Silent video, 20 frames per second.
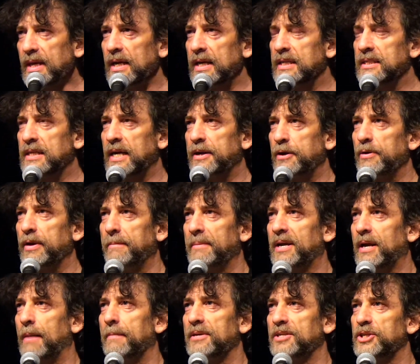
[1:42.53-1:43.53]
Because I'd only
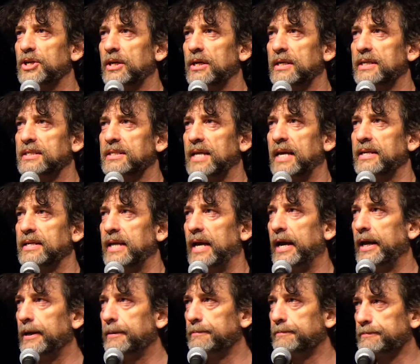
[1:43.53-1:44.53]
become a journalist that
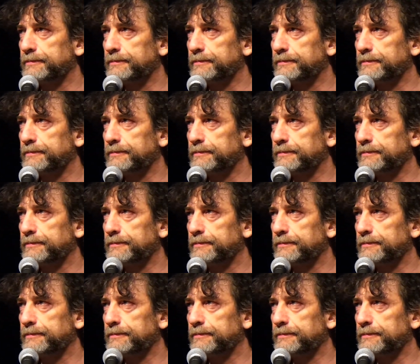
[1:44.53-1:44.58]
day.